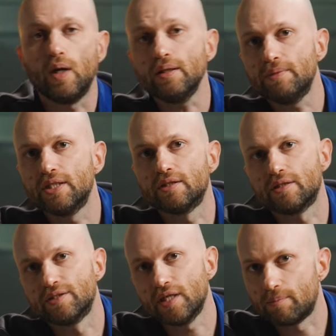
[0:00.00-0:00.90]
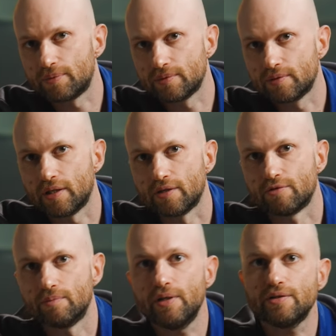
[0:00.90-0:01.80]
One minute is up
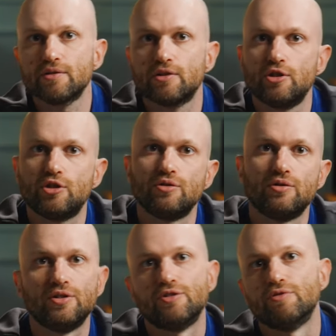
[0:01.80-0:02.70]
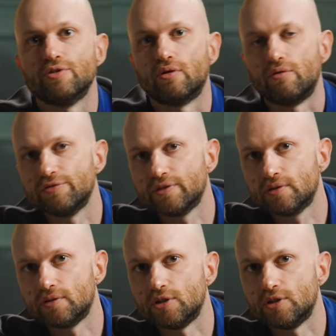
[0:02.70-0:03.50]
and Roberto's issue is resolved,